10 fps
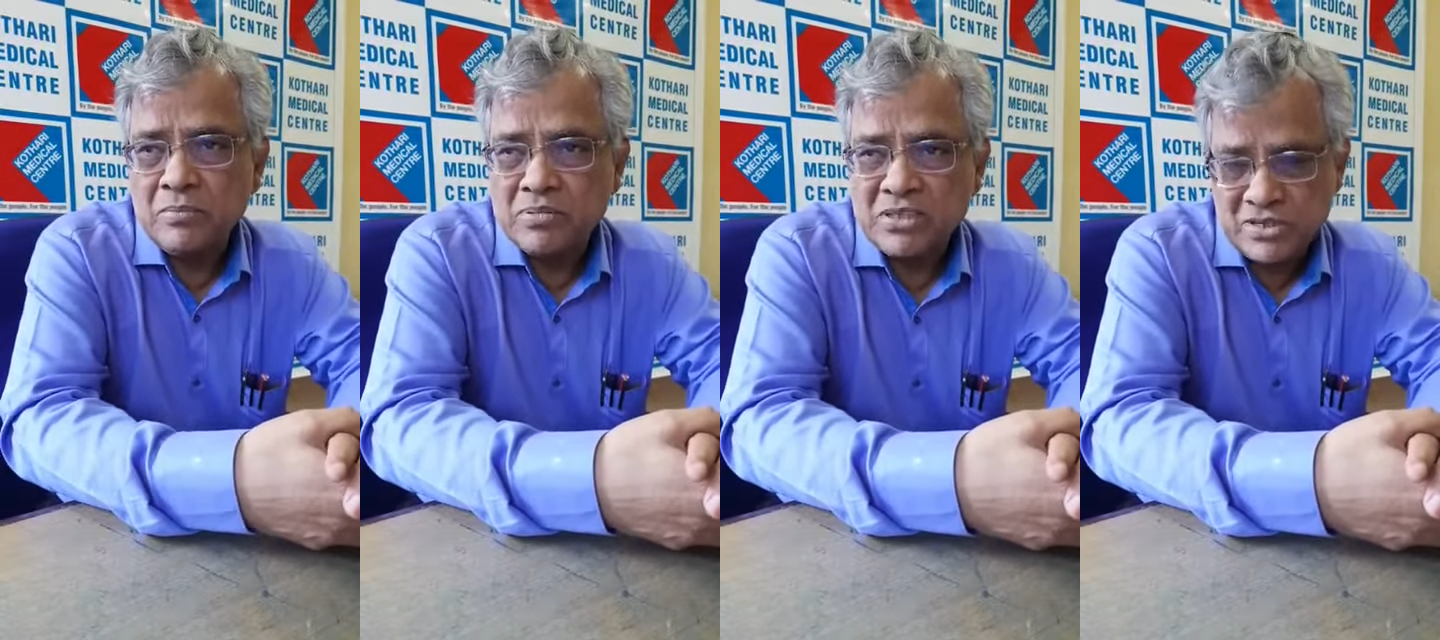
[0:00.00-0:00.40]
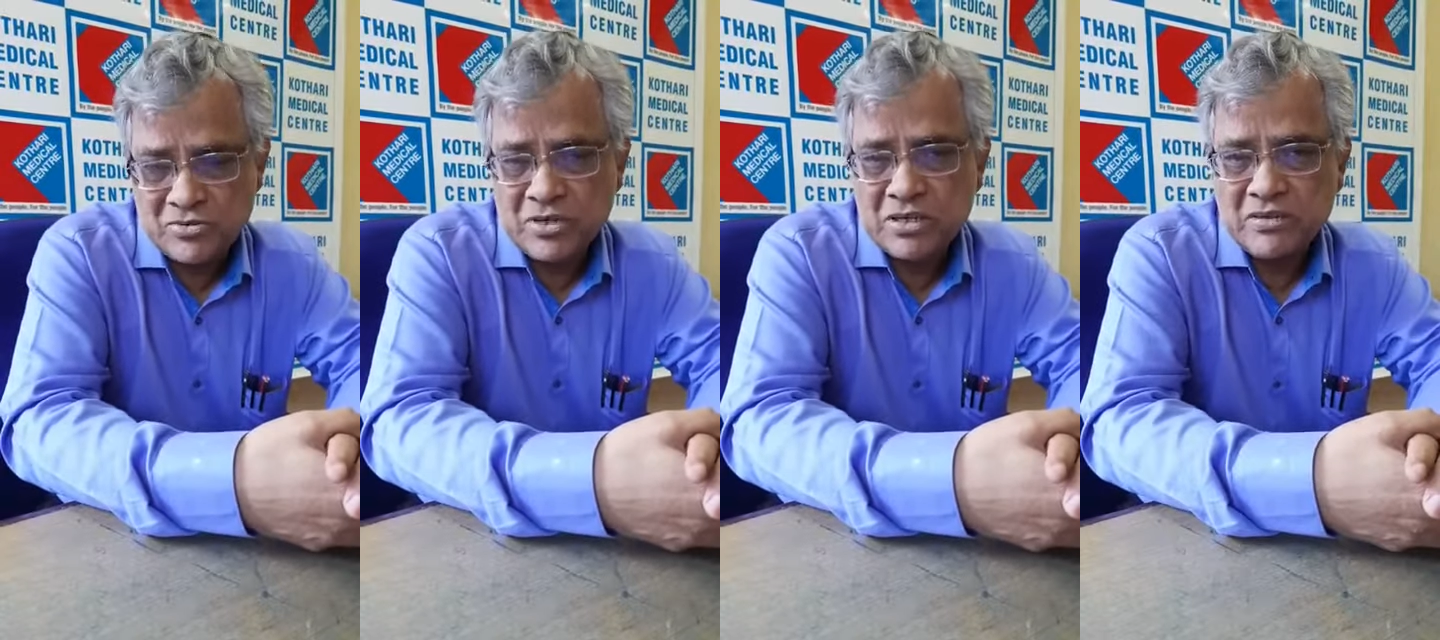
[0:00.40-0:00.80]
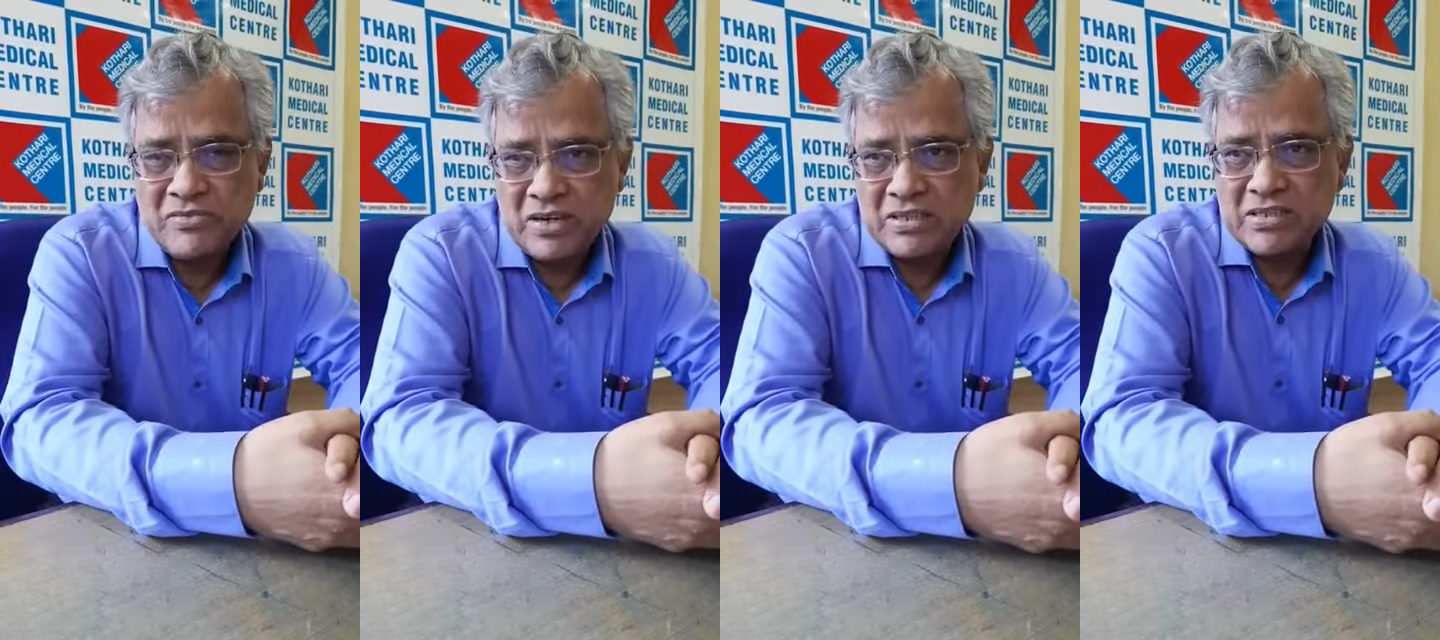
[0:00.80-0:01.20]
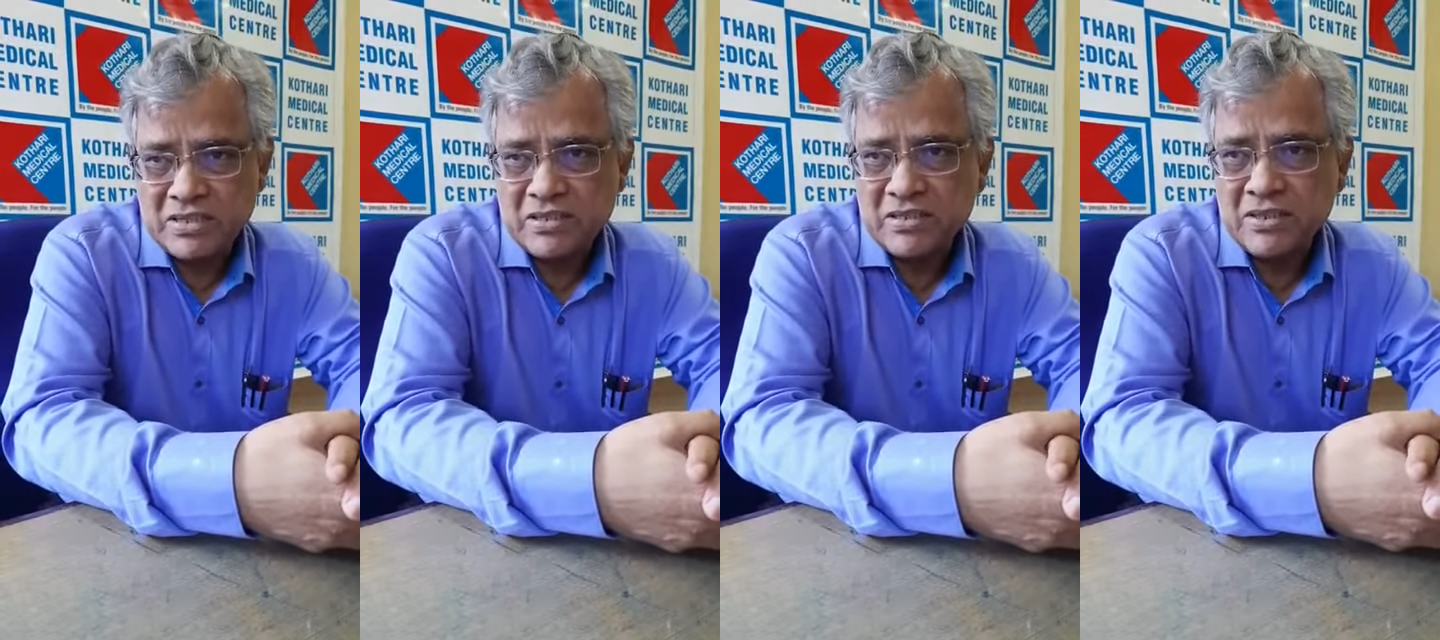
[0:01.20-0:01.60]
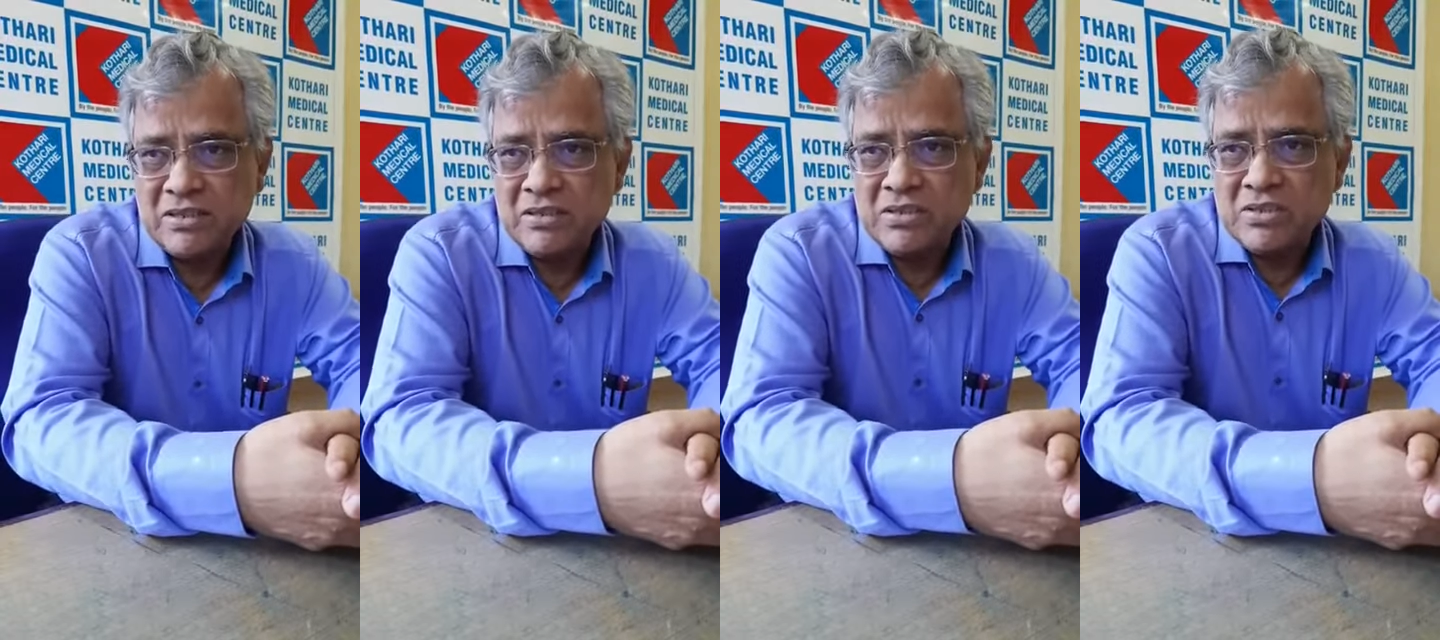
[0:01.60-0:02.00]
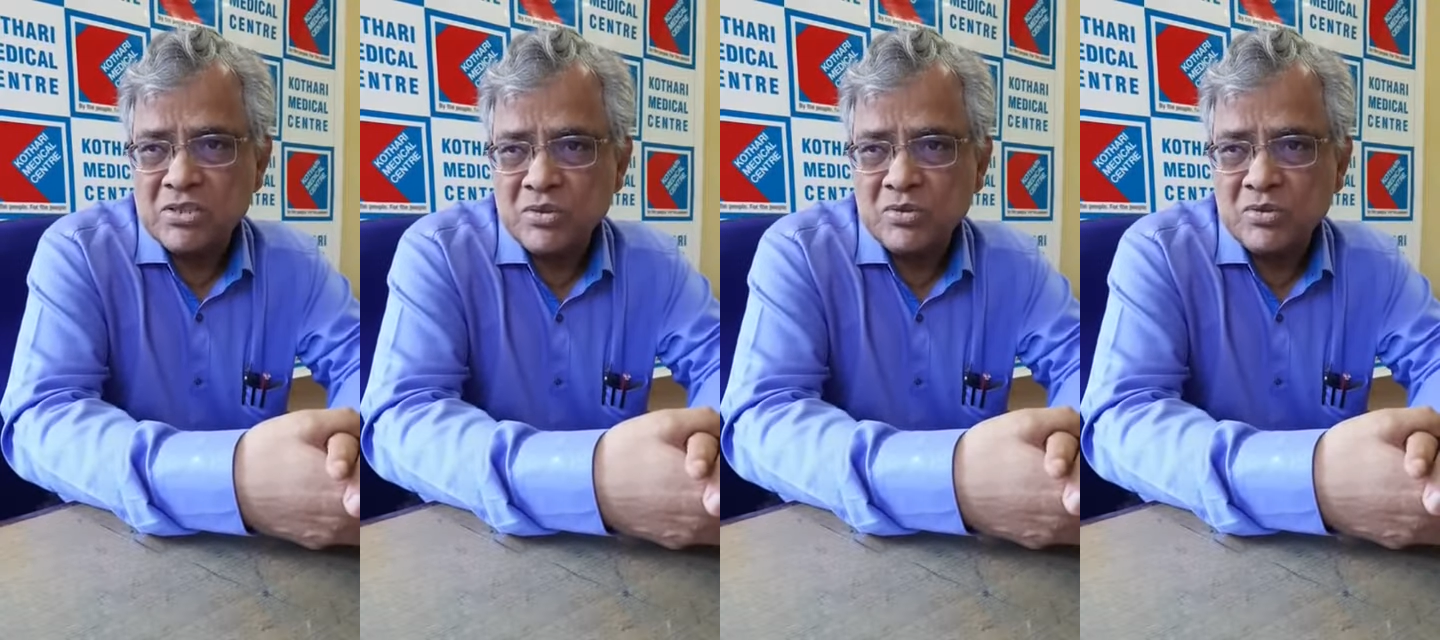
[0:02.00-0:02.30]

saturated fat, etc. So